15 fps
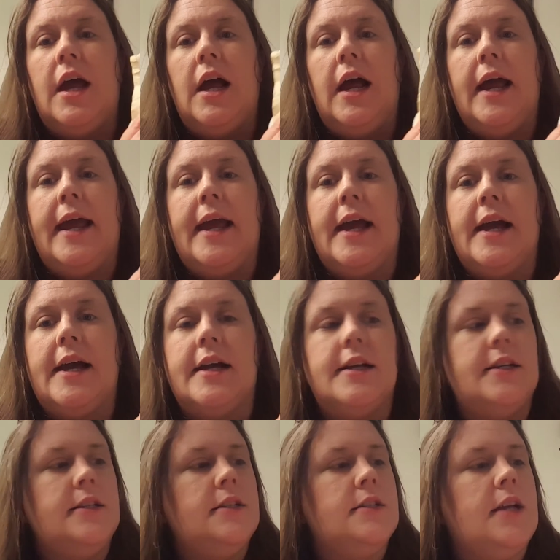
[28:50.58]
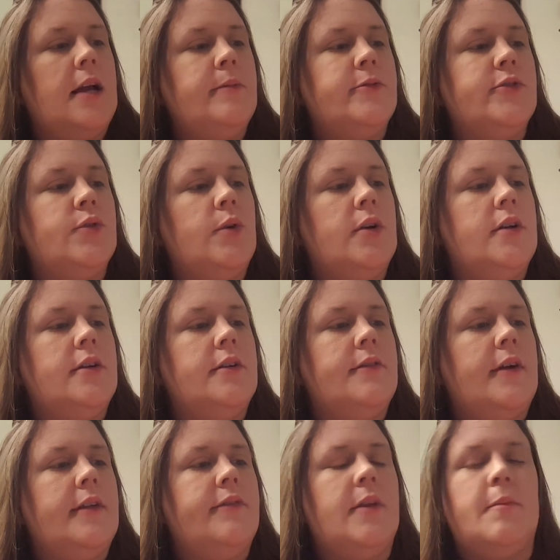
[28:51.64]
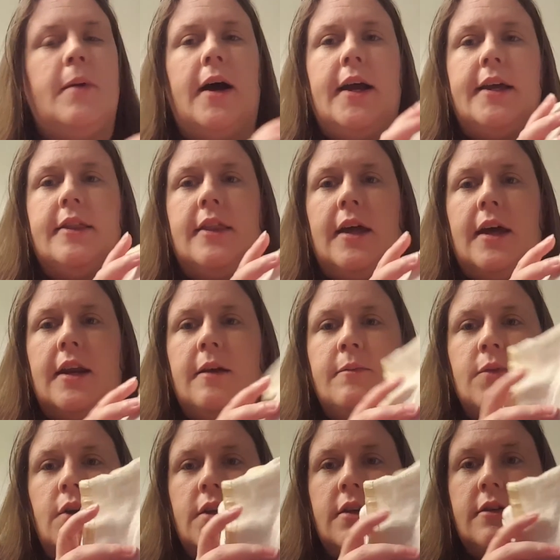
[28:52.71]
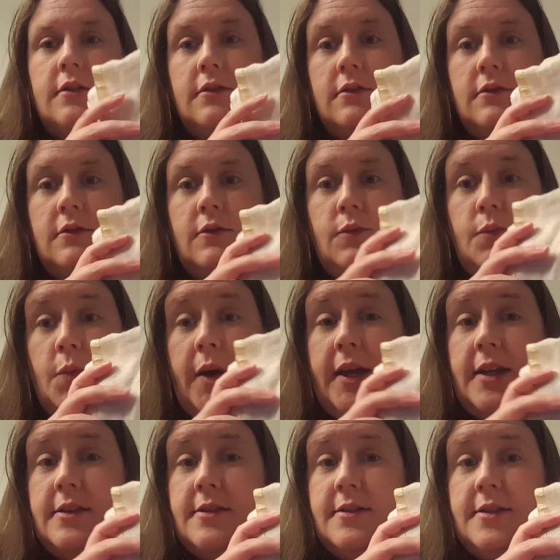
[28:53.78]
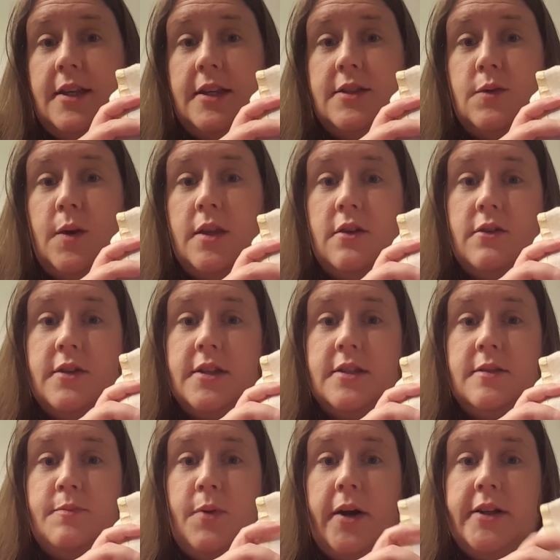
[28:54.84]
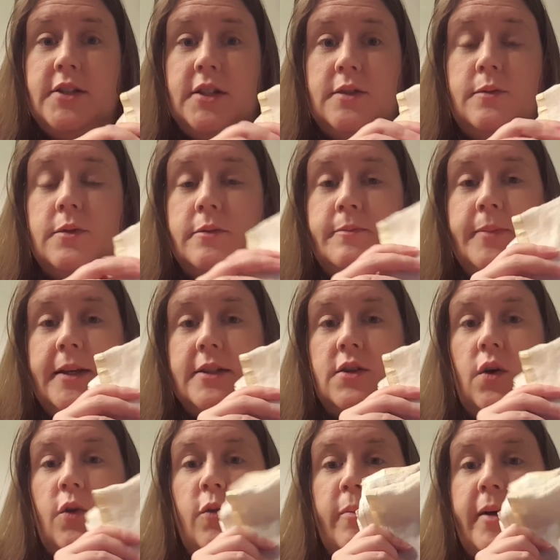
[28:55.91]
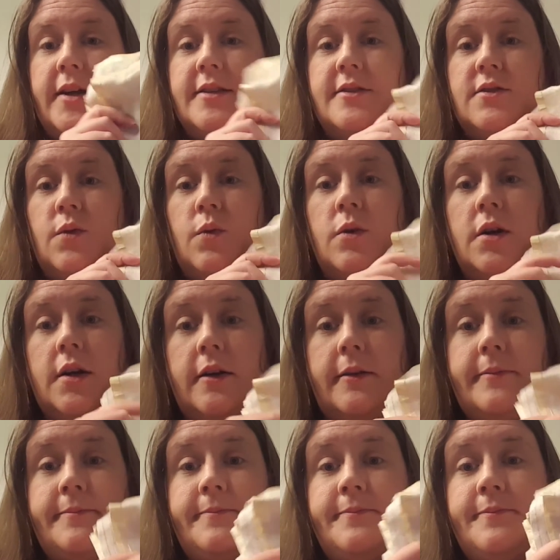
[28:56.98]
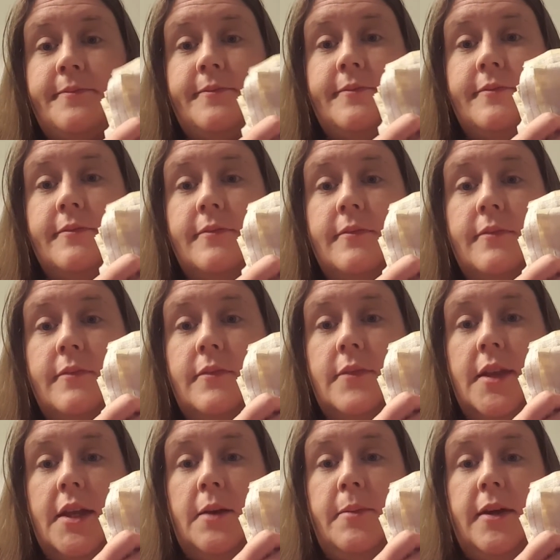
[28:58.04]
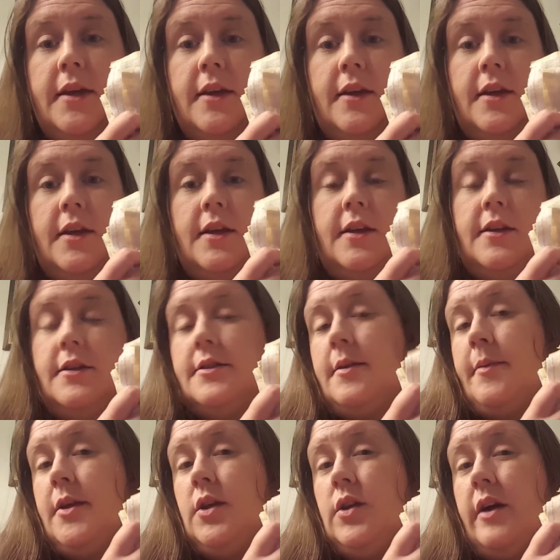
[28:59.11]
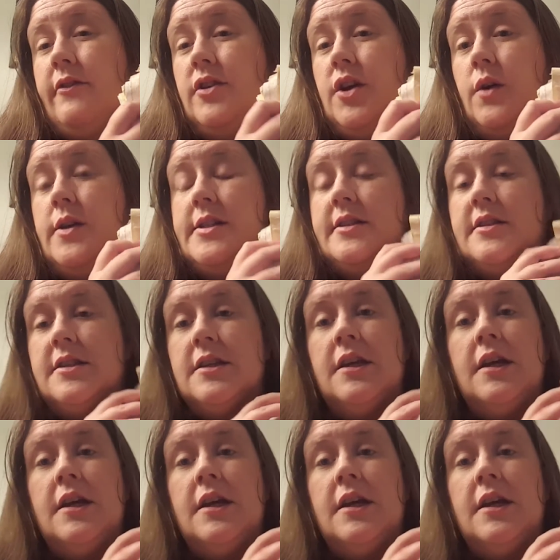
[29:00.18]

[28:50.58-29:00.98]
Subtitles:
And I'm sort of of the mind that I'm going to wait and see. So either this project will be a total bust or it'll be something you never notice.